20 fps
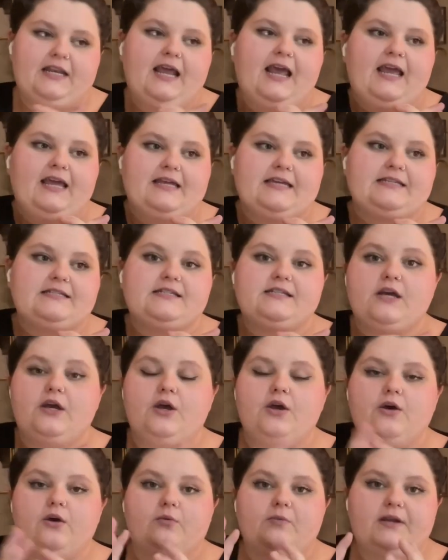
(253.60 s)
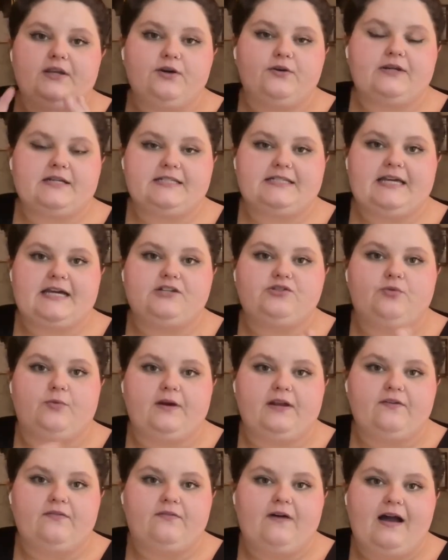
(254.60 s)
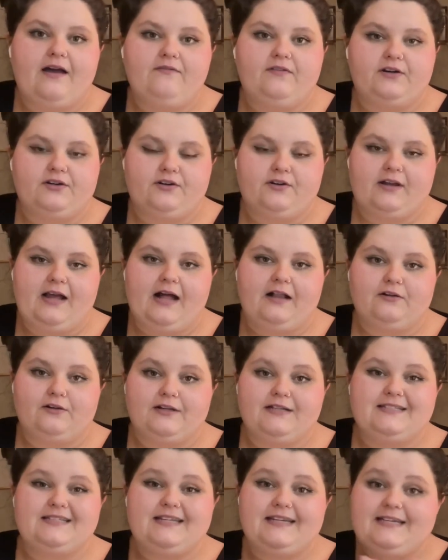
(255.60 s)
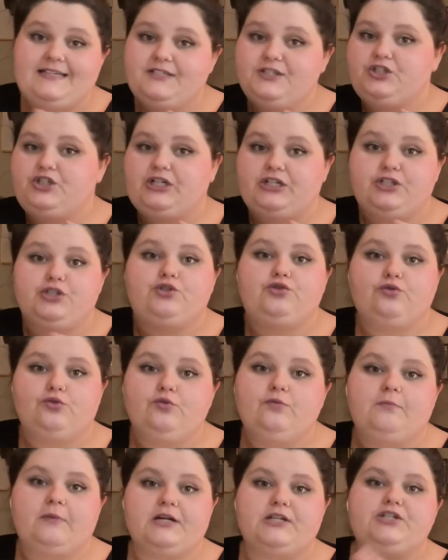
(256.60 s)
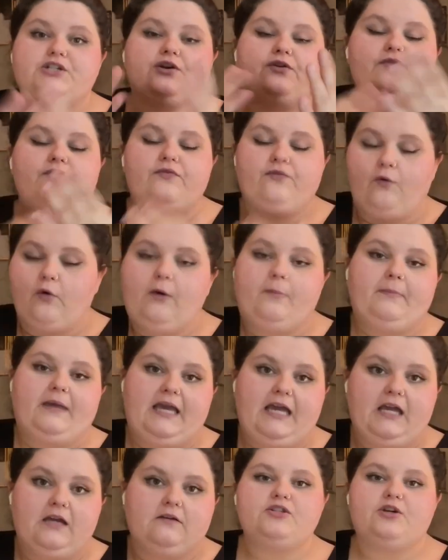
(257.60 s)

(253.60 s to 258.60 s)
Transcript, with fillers: And we noticed that 2,500 calories is just too much for me.